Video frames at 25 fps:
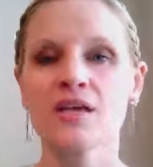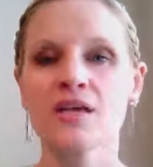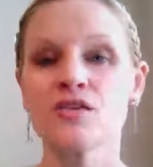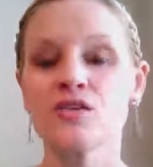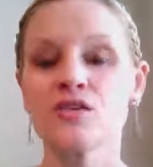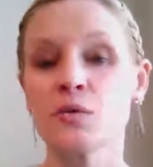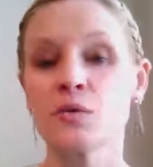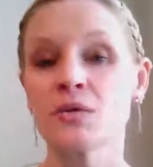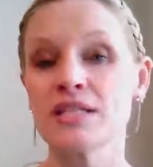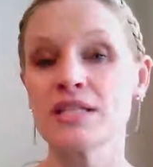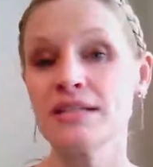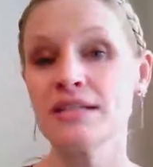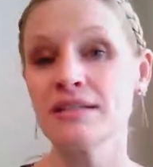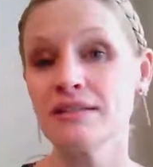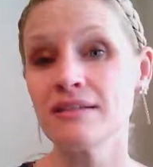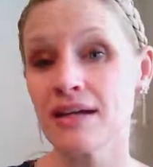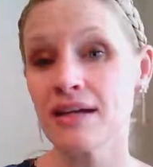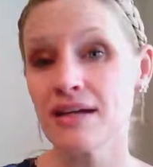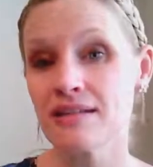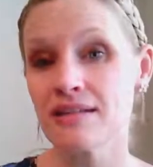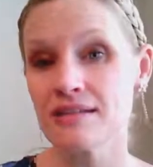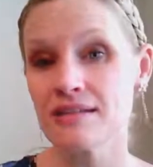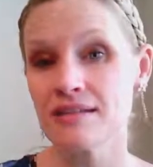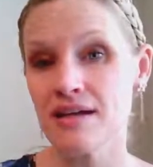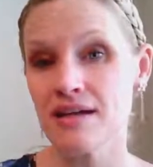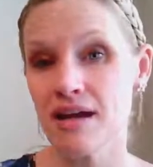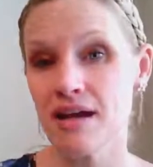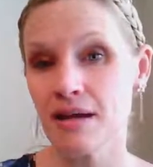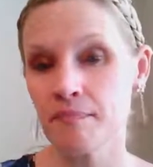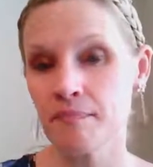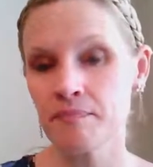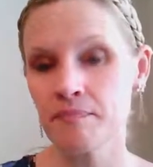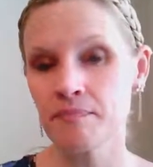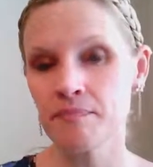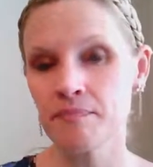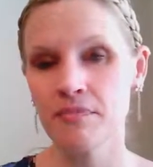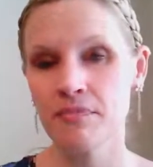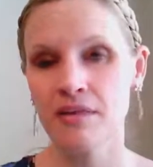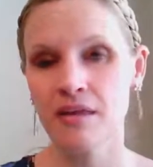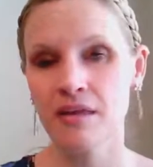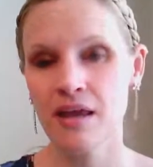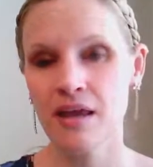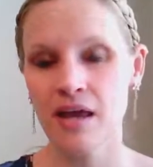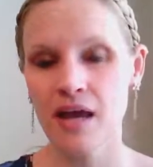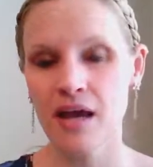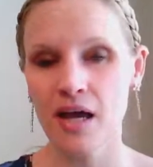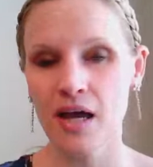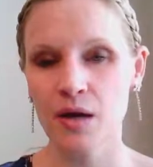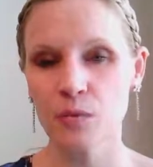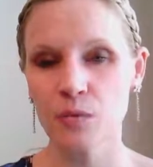So until next time,
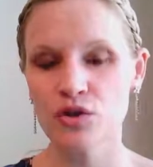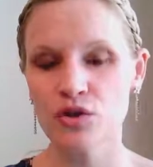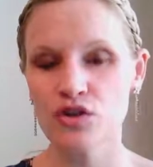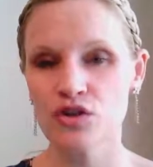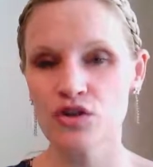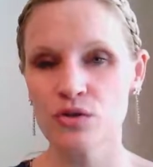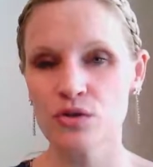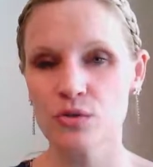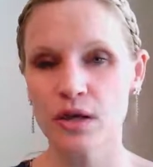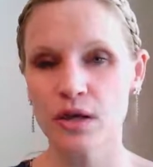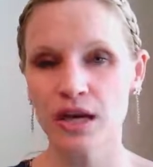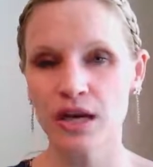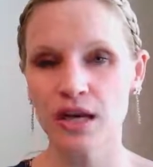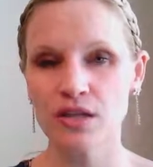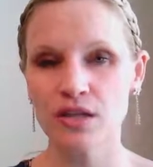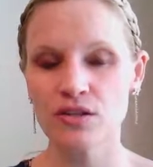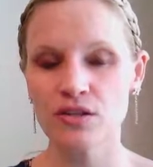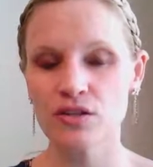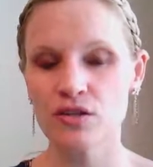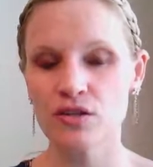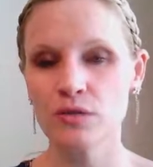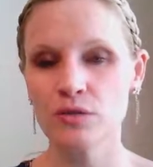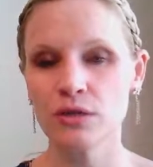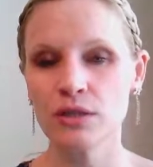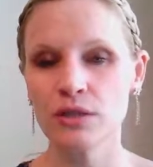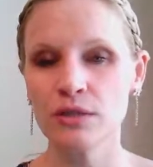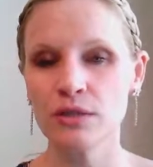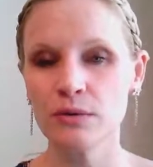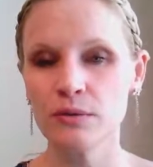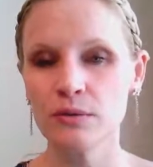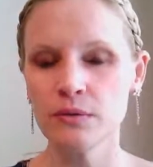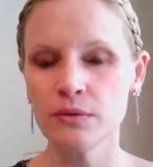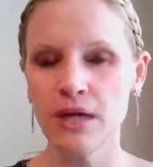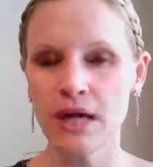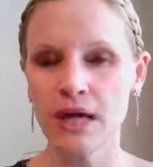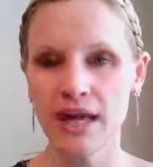I wish you a toodaloo